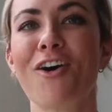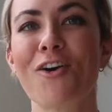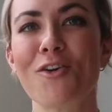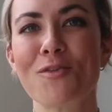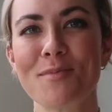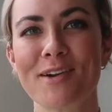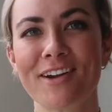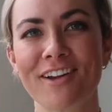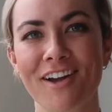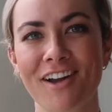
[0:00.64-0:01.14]
Oh
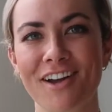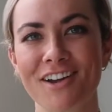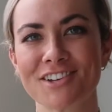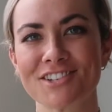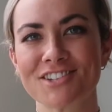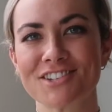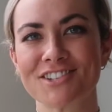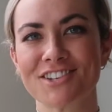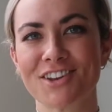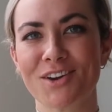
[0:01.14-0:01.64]
my
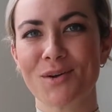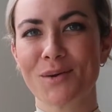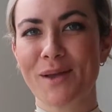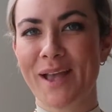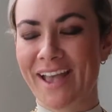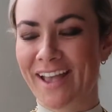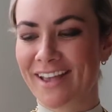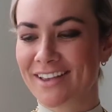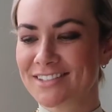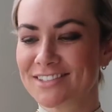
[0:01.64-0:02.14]
gosh.
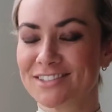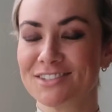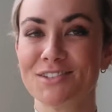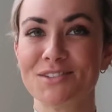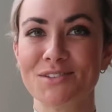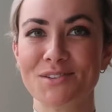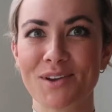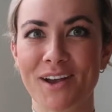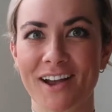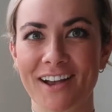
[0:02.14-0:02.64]
Okay, so
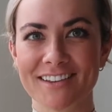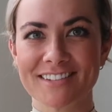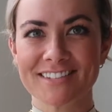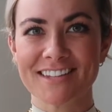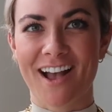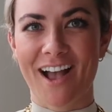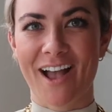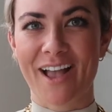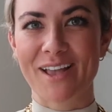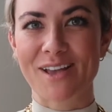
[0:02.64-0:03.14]
you guys,
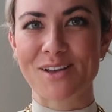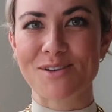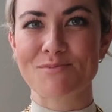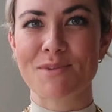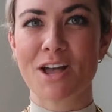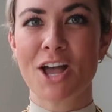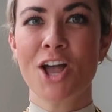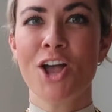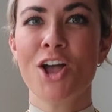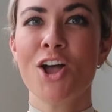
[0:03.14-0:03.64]
I
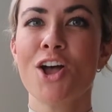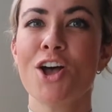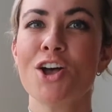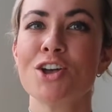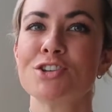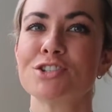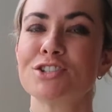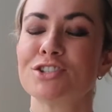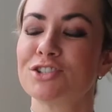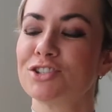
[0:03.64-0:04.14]

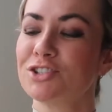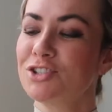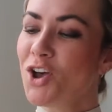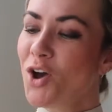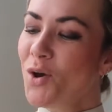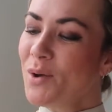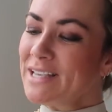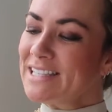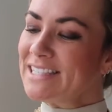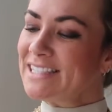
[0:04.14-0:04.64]
am
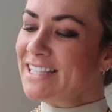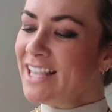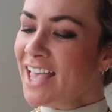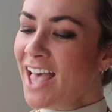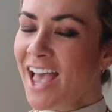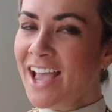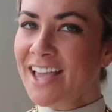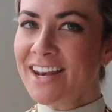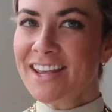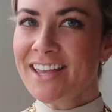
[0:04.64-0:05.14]
so
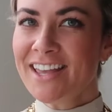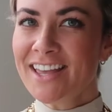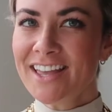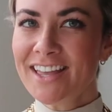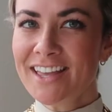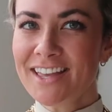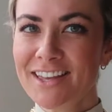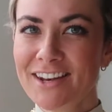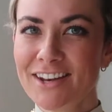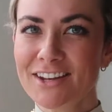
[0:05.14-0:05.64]

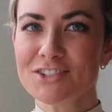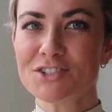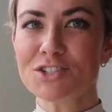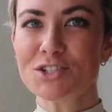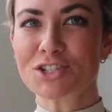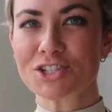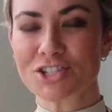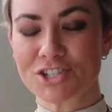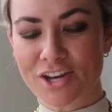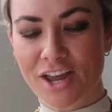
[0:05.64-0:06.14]
excited
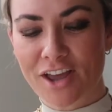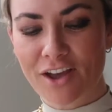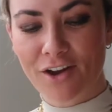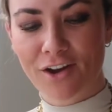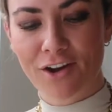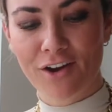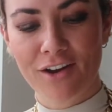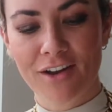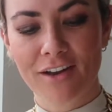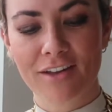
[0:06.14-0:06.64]
to
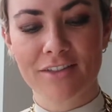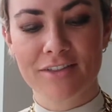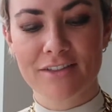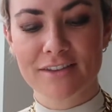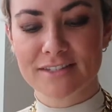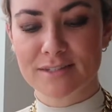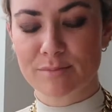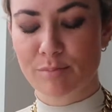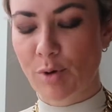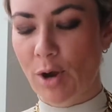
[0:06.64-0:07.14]
share
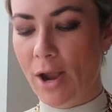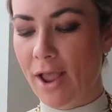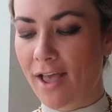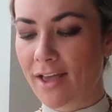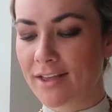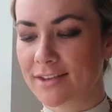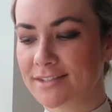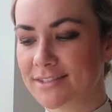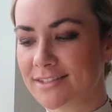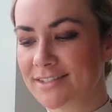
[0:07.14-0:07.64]
this
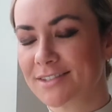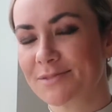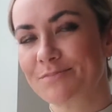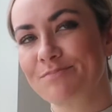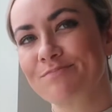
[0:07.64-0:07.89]
brand.